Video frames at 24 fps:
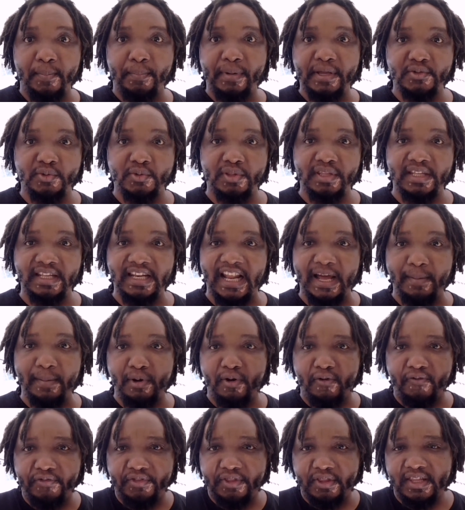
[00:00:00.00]
based on the number
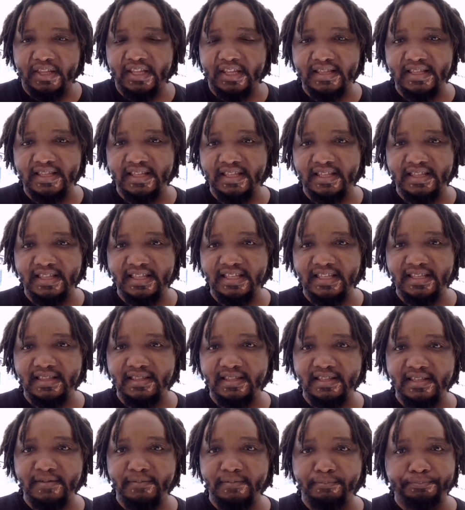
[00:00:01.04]
of
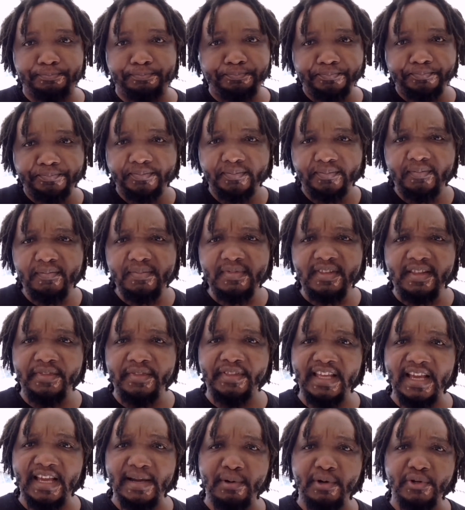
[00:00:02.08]

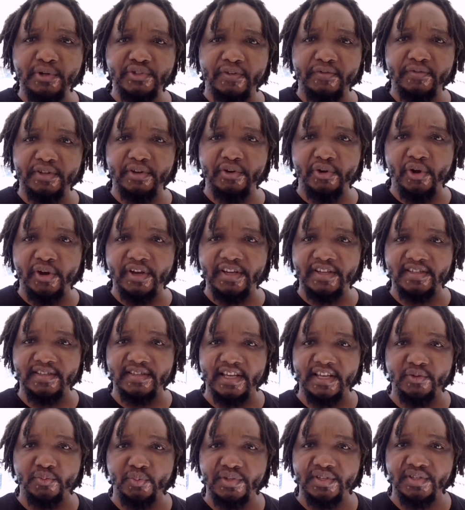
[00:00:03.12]
the amount of the noise
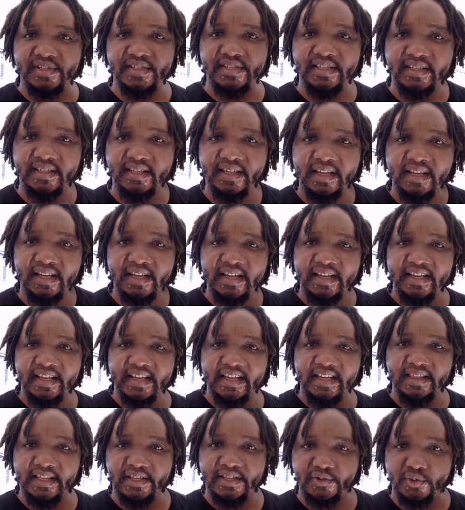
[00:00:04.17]
that we see
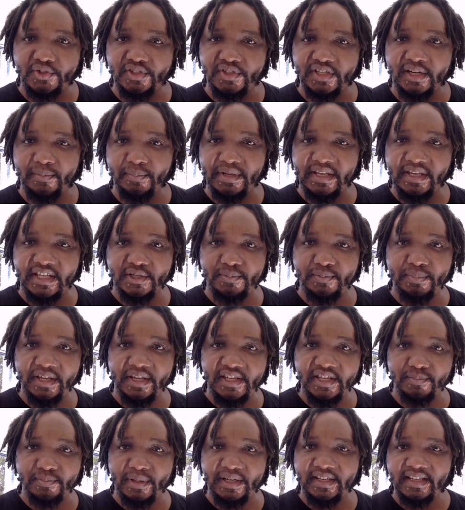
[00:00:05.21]
in the social media
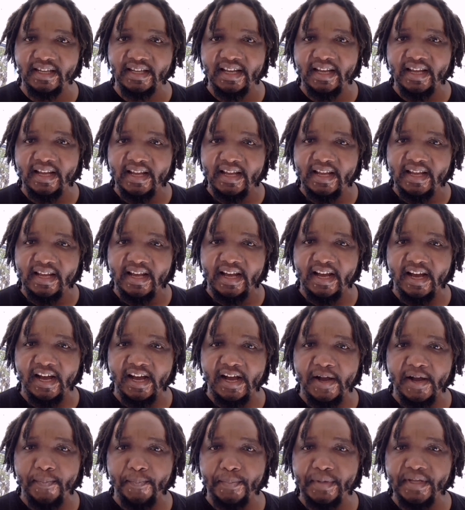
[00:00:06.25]
space. But
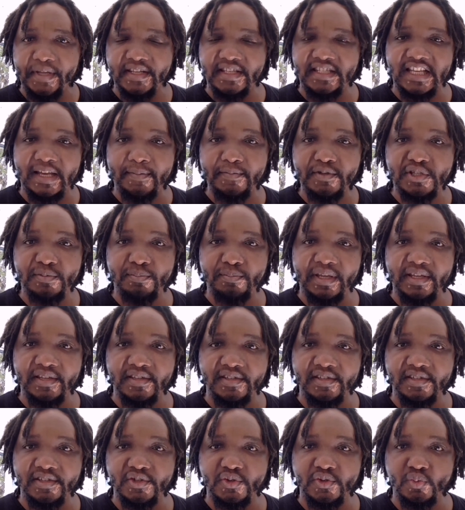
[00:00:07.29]
in some
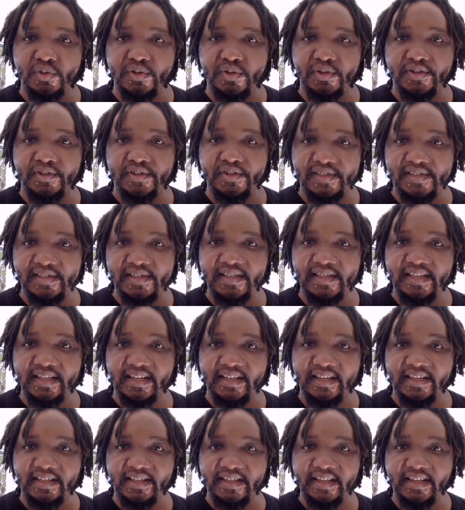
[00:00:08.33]
spaces we'll see and
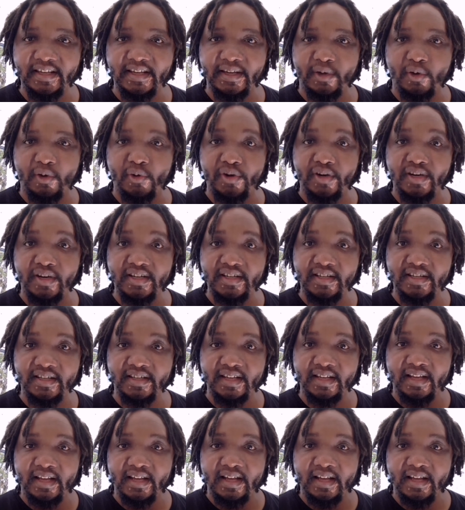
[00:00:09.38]
hear or read